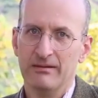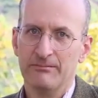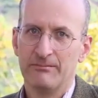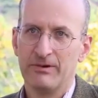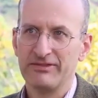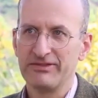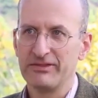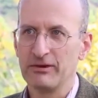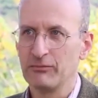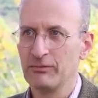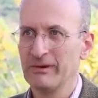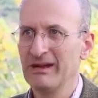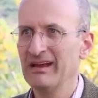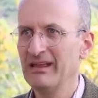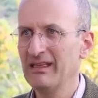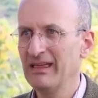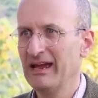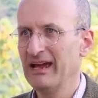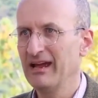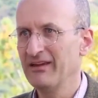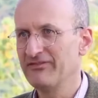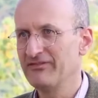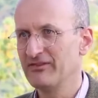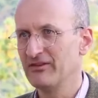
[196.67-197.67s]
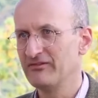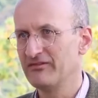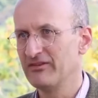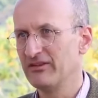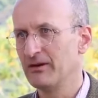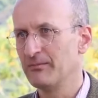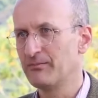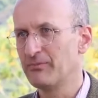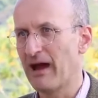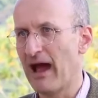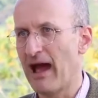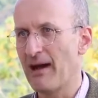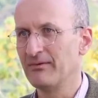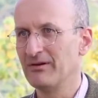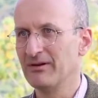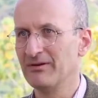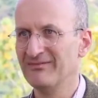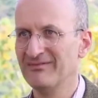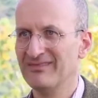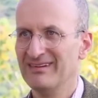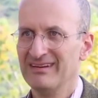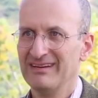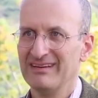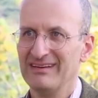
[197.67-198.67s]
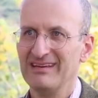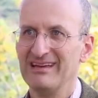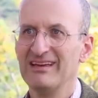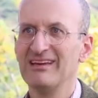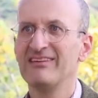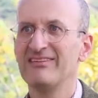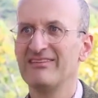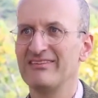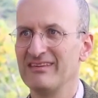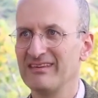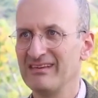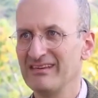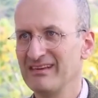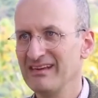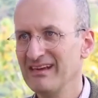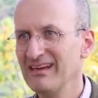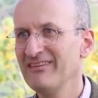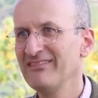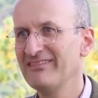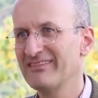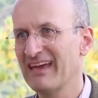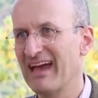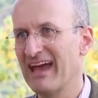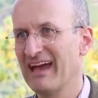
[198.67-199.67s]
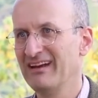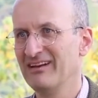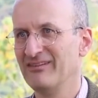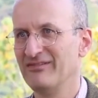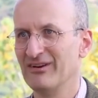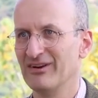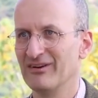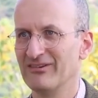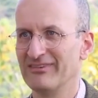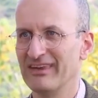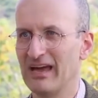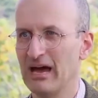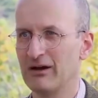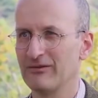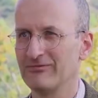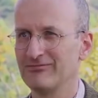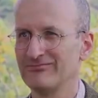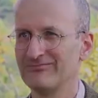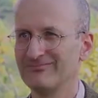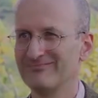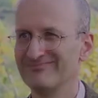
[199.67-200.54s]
but the real answer to the problem is inside of yourself.